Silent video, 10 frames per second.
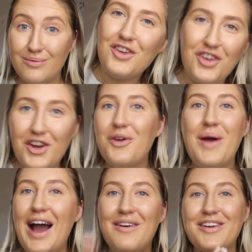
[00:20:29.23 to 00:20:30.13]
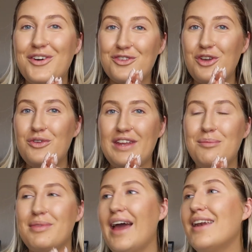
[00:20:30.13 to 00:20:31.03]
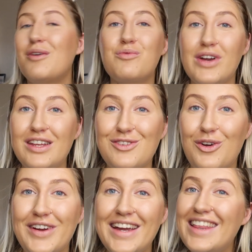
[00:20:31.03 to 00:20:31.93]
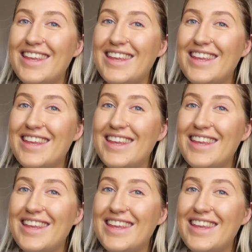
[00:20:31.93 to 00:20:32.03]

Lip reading: I don't know how I got so deep then. I'm really sorry.